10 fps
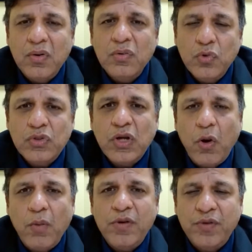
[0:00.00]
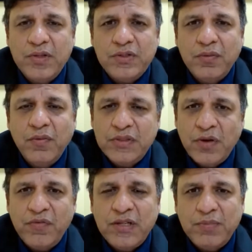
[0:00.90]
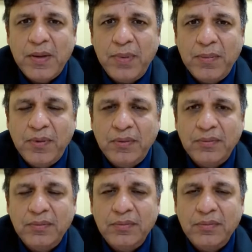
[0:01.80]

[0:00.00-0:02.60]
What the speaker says: Those are common fears which are faced by people.